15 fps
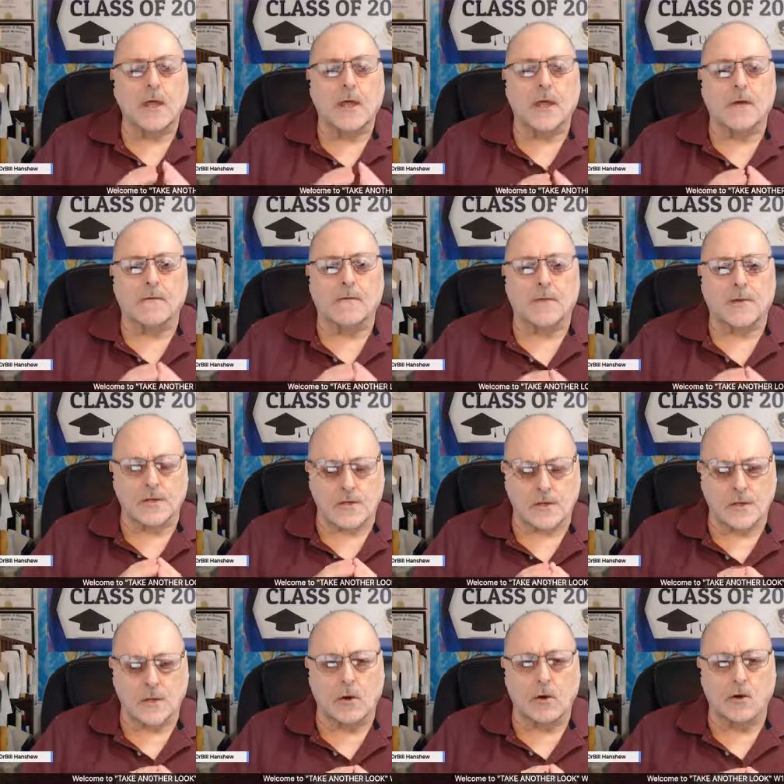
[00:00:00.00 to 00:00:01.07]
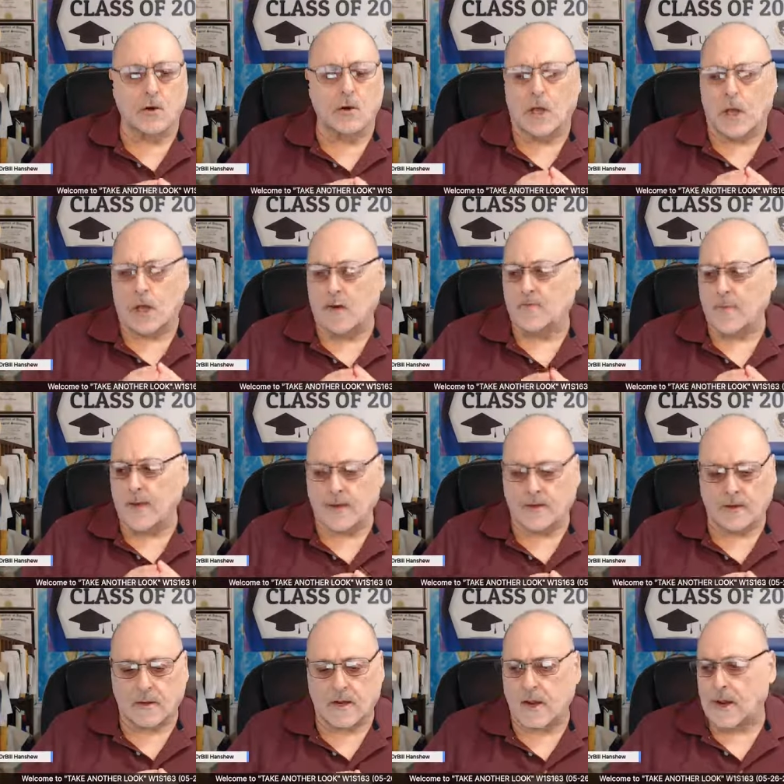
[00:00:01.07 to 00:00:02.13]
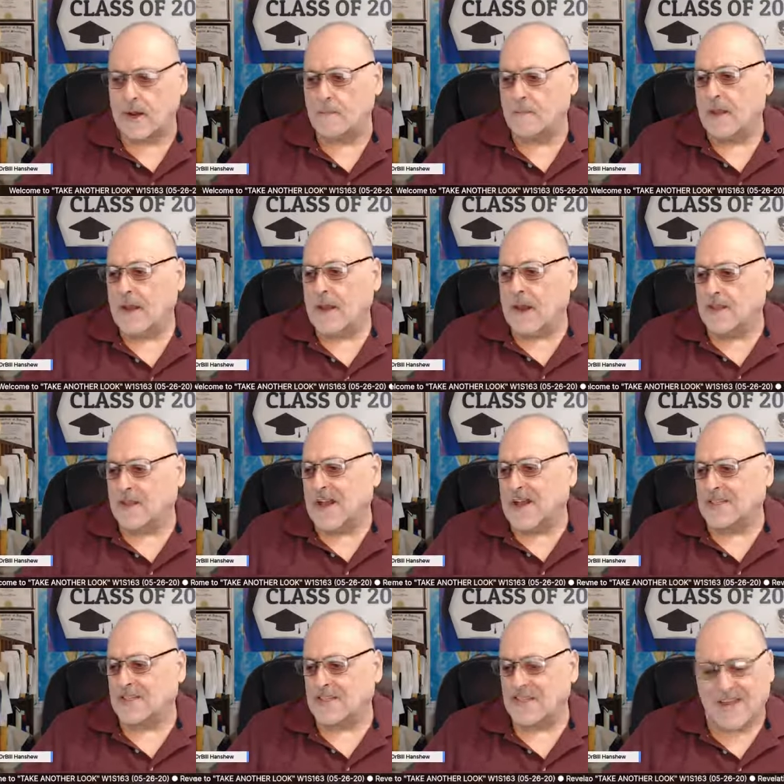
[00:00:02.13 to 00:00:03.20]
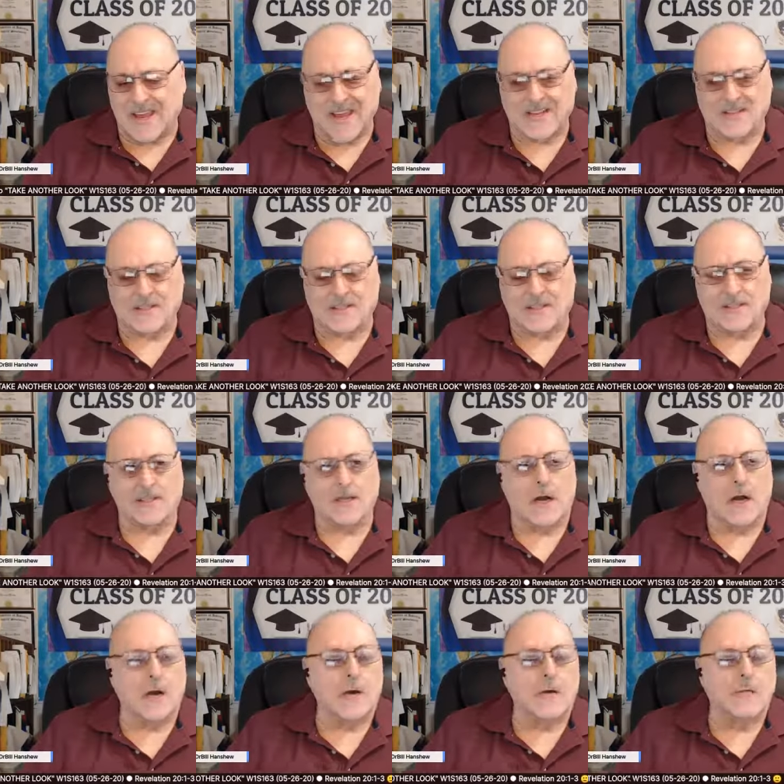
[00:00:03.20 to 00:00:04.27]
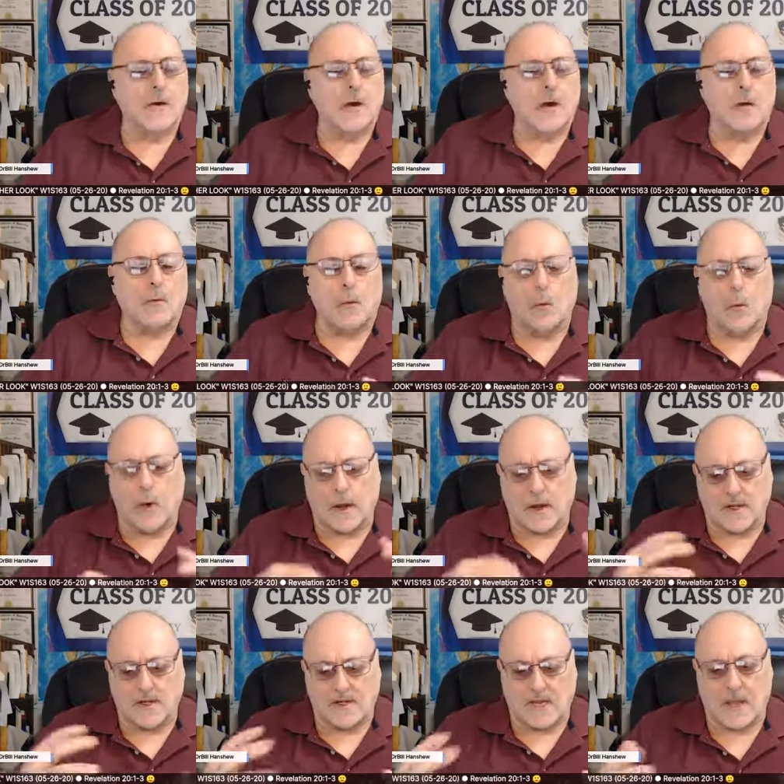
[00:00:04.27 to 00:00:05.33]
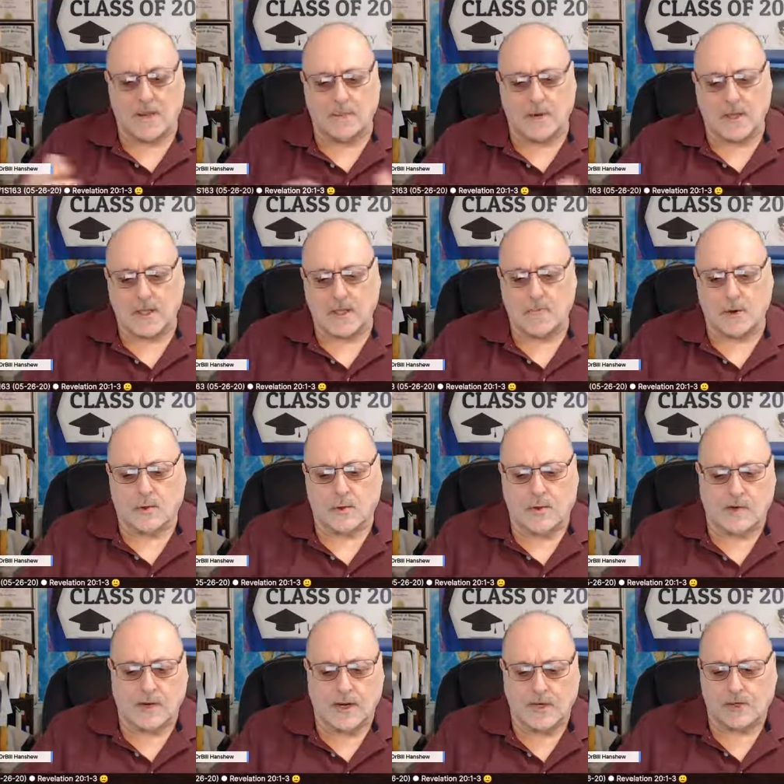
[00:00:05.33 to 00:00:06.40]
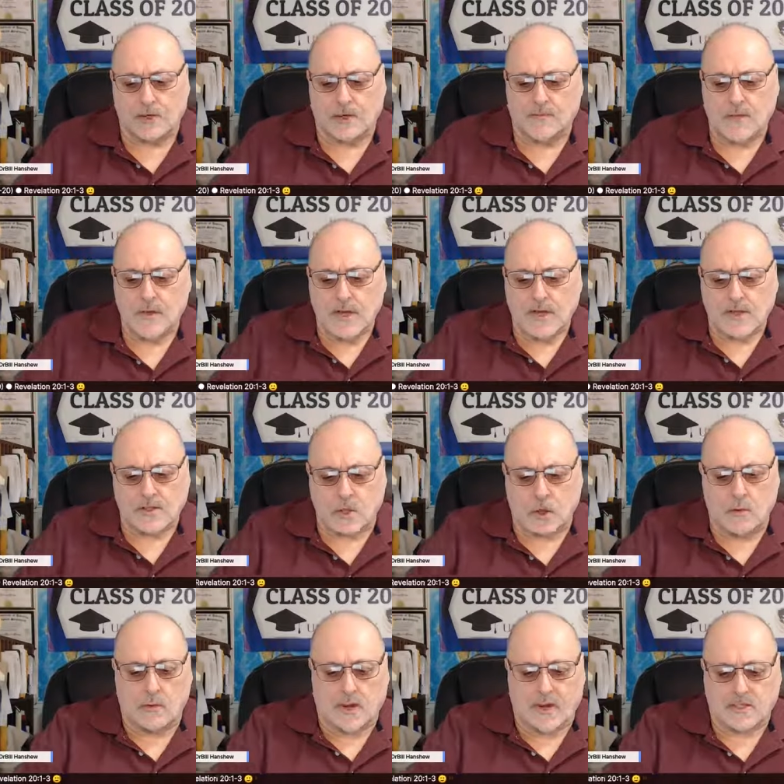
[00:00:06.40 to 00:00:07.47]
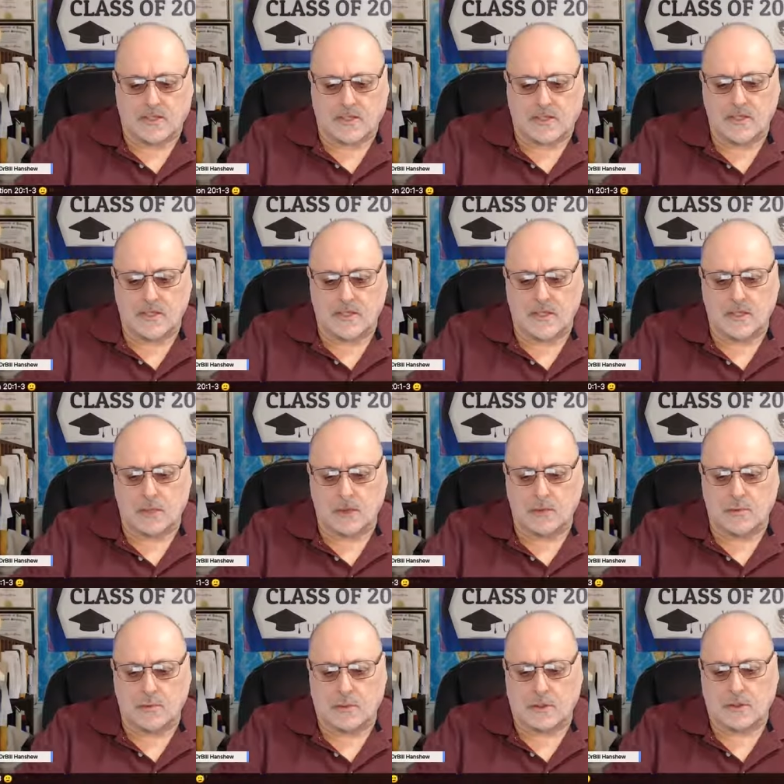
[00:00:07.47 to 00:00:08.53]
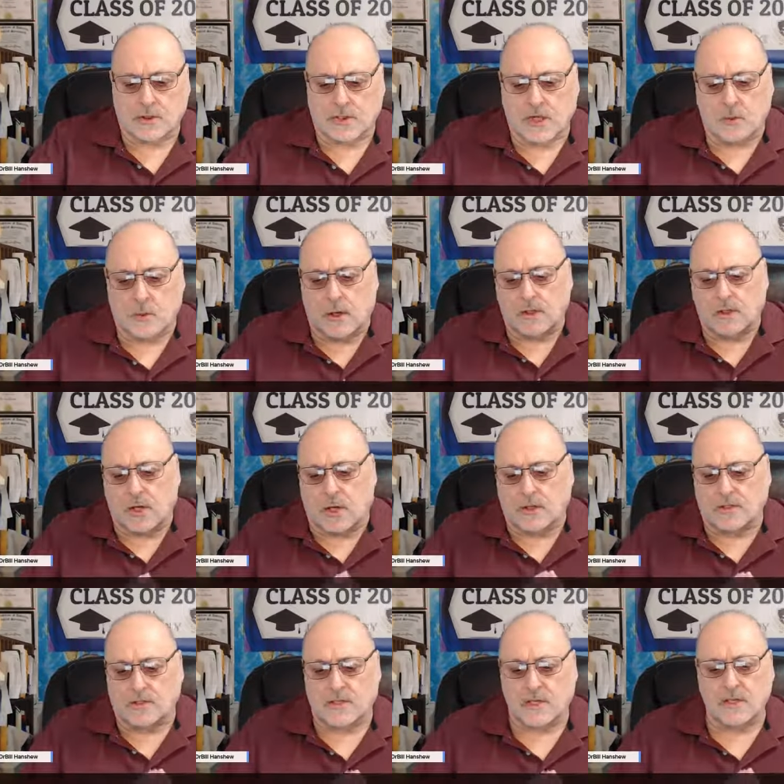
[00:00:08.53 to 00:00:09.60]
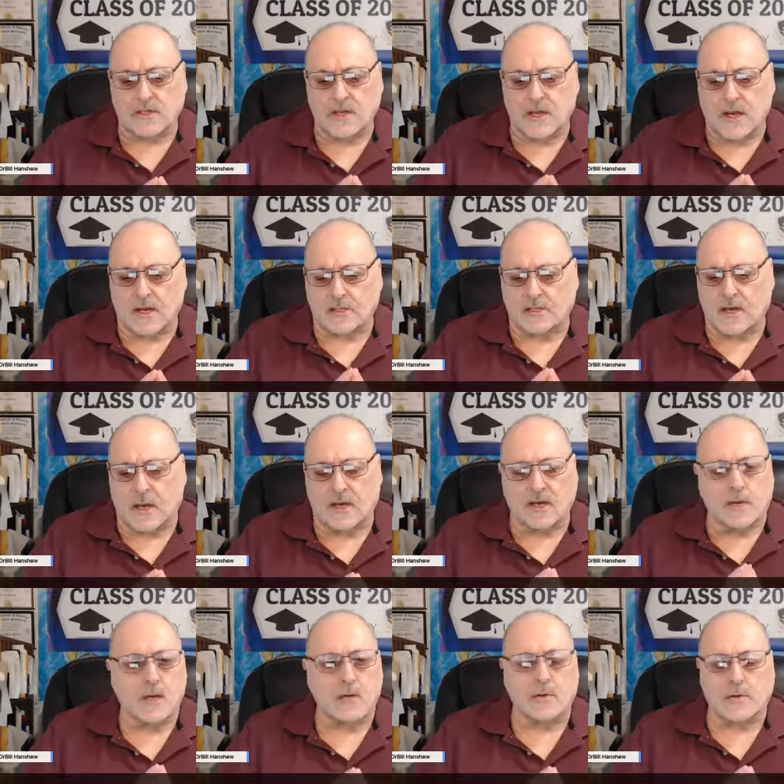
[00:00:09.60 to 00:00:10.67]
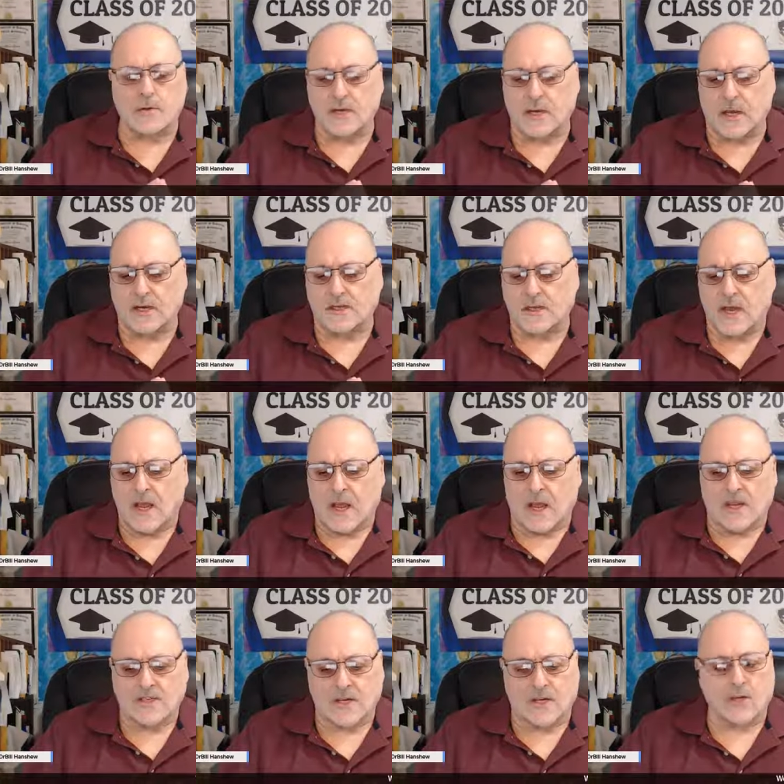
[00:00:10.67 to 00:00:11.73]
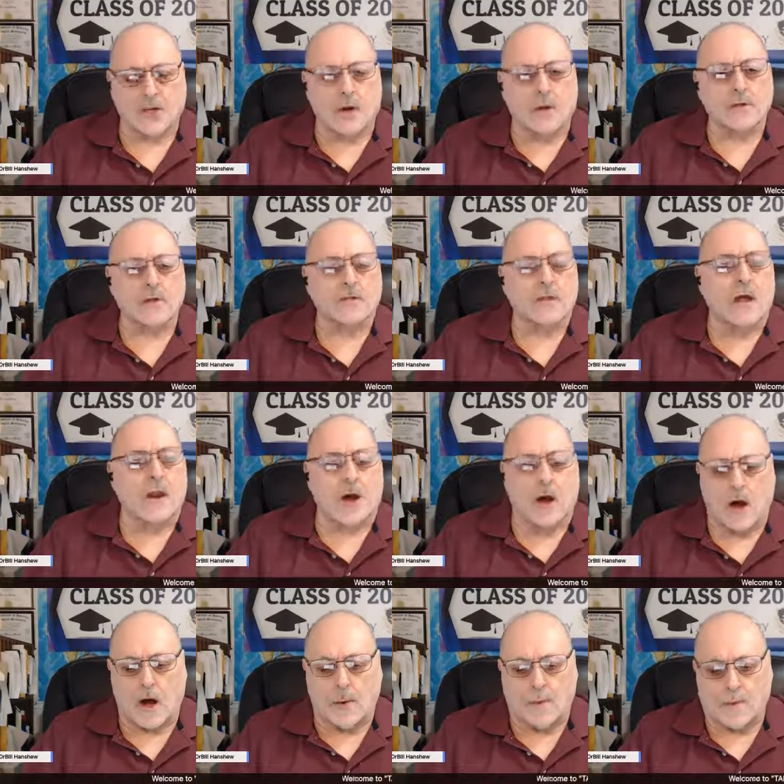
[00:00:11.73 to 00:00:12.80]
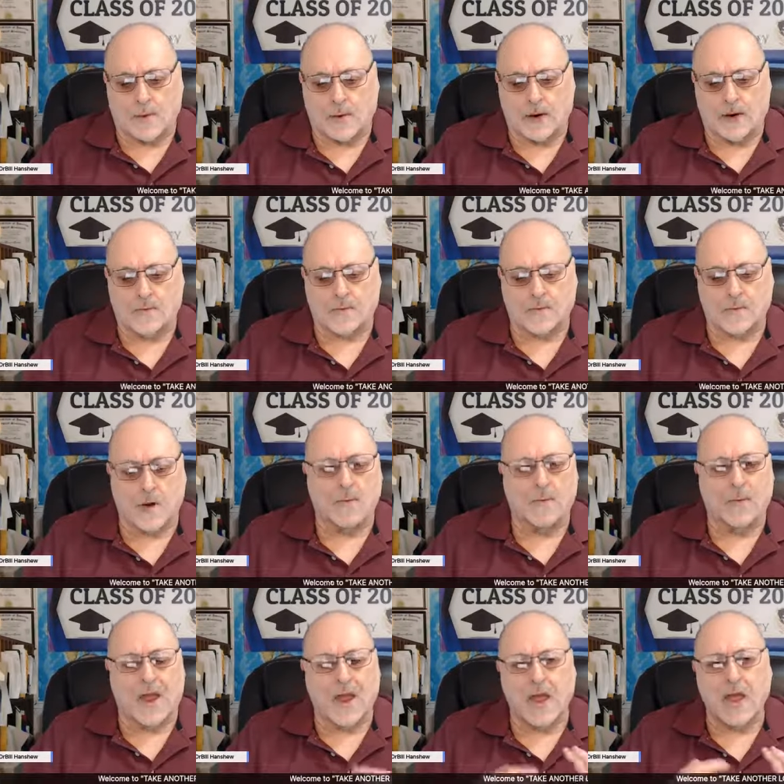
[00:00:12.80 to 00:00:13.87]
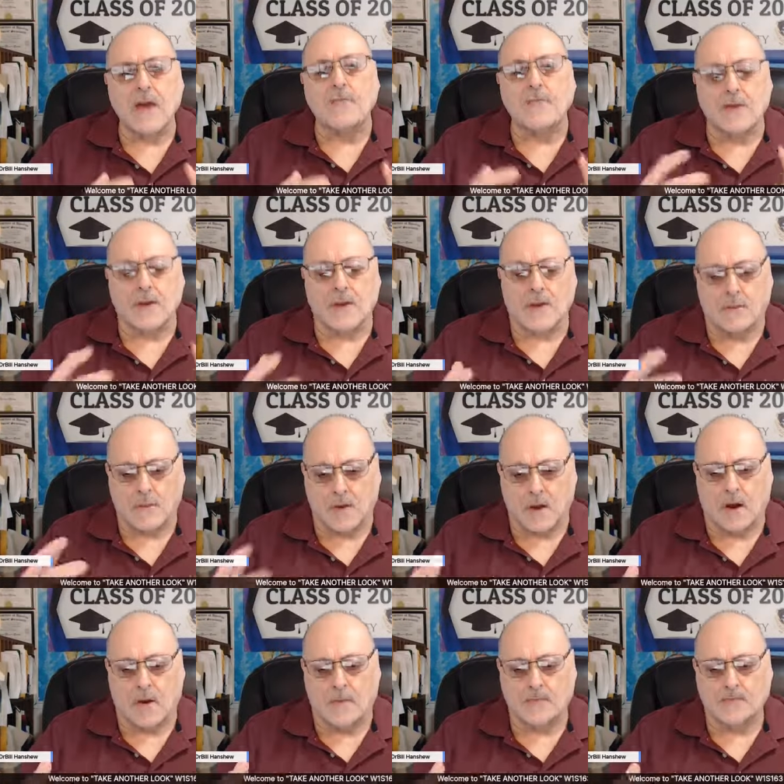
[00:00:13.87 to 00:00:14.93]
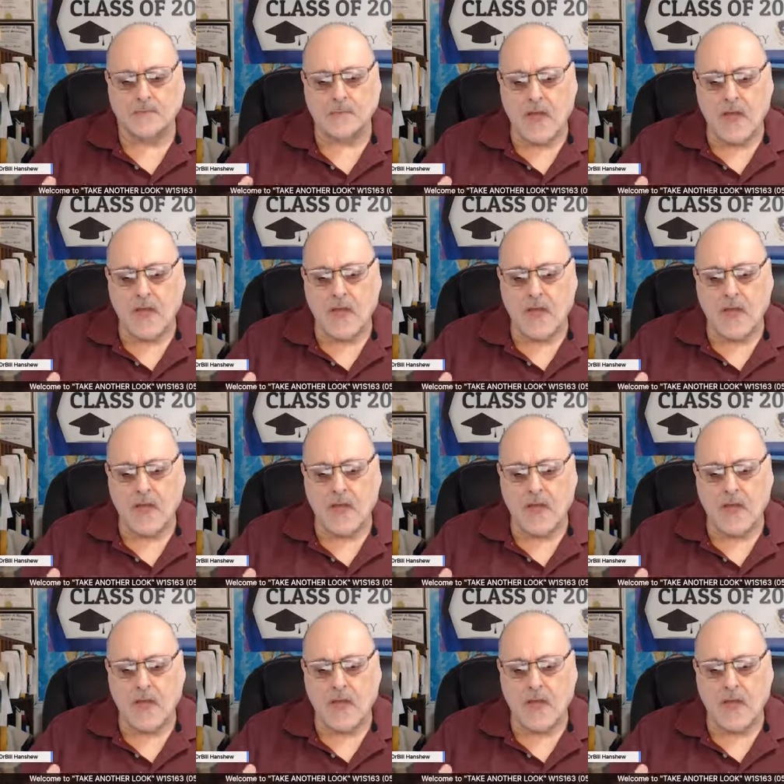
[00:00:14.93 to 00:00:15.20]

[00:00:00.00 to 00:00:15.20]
in the soul of mankind. And that's the essence of what is happening in the book of Revelation. So let's continue to see what John sees next and hears next as he shows us how to operate from a heavenly realm